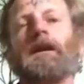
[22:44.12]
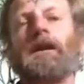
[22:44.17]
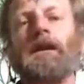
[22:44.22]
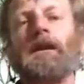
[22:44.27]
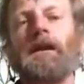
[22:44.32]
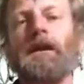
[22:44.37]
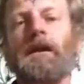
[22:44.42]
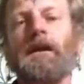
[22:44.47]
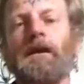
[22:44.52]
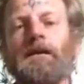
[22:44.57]

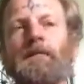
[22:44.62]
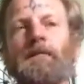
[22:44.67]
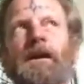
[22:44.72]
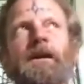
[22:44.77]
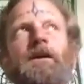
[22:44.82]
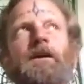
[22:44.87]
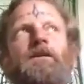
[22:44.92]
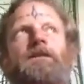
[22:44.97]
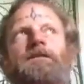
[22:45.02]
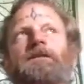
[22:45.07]
in my
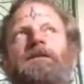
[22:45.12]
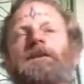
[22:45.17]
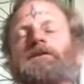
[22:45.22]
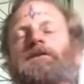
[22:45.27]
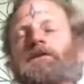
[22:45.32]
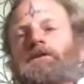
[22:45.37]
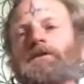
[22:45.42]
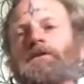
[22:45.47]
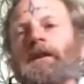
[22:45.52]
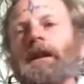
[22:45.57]
yoga teacher
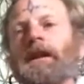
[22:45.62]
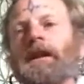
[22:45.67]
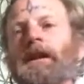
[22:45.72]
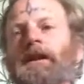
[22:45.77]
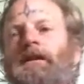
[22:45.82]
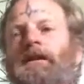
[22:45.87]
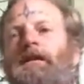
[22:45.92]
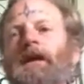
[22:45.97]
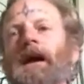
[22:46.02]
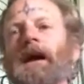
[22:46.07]
training
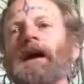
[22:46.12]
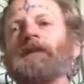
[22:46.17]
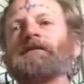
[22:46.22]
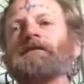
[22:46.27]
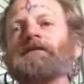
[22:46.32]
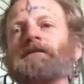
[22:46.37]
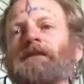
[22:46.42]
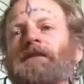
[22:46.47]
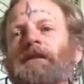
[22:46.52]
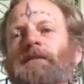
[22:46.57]
class a
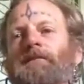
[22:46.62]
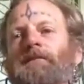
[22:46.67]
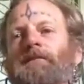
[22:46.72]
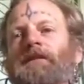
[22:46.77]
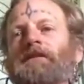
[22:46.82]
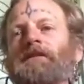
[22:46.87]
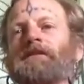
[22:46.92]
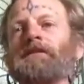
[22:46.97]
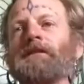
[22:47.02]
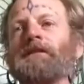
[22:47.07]
couple years
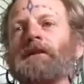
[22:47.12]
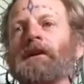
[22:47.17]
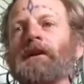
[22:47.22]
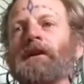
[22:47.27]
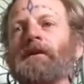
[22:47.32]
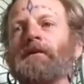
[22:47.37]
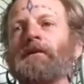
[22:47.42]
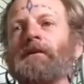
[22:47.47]
ago,